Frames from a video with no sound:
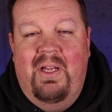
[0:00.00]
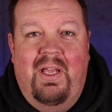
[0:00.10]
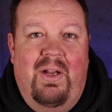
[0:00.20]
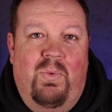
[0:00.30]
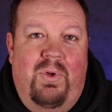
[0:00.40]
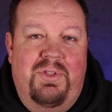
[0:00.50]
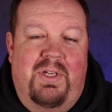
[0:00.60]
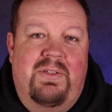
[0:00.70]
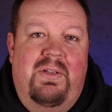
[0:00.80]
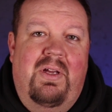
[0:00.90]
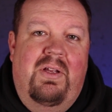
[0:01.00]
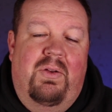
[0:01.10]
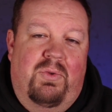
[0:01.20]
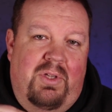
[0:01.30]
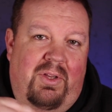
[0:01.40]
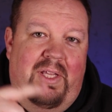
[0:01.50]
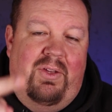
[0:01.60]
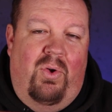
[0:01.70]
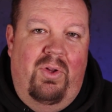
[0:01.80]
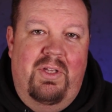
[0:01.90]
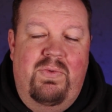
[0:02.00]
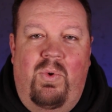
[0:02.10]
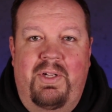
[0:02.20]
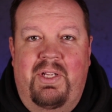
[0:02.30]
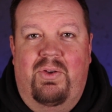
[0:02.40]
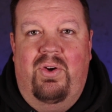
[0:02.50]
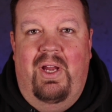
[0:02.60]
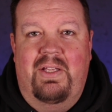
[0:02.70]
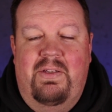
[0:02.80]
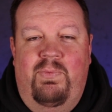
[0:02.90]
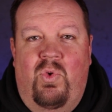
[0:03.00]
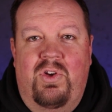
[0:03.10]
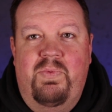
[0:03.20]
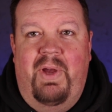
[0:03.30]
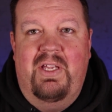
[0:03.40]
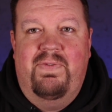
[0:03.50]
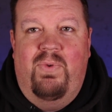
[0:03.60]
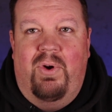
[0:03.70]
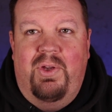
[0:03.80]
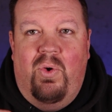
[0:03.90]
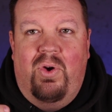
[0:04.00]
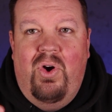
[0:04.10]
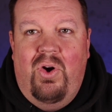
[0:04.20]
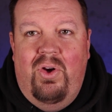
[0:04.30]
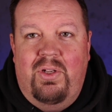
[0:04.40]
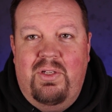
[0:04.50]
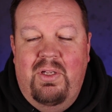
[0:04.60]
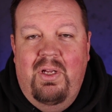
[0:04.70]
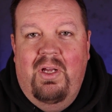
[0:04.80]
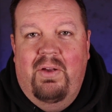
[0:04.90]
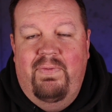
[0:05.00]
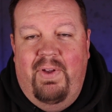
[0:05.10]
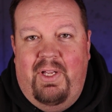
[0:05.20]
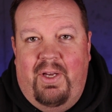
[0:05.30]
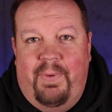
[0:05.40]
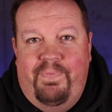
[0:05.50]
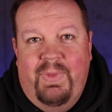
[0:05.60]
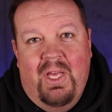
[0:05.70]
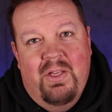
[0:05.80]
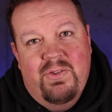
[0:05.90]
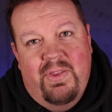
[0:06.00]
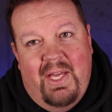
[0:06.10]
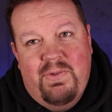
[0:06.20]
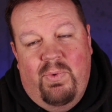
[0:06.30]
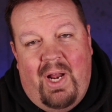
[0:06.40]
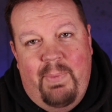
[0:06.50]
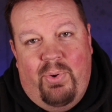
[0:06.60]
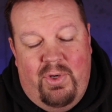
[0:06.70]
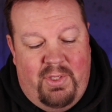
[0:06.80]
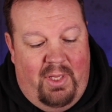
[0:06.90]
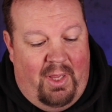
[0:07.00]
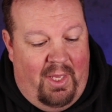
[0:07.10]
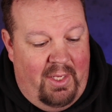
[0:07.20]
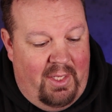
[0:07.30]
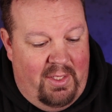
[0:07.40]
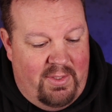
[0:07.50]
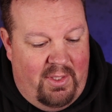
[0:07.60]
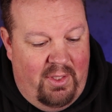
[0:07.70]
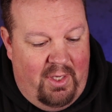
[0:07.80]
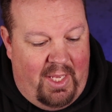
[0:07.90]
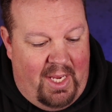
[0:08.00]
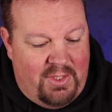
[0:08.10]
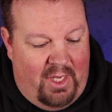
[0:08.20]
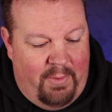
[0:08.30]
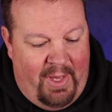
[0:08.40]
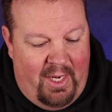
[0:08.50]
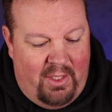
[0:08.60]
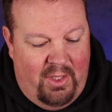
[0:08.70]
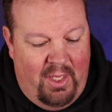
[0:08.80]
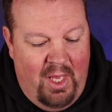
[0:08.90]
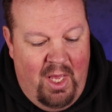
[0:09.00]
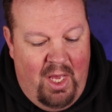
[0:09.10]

It will just delete the oldest one to create some more space for your current video. So that's what I personally like, is clear cache automatically.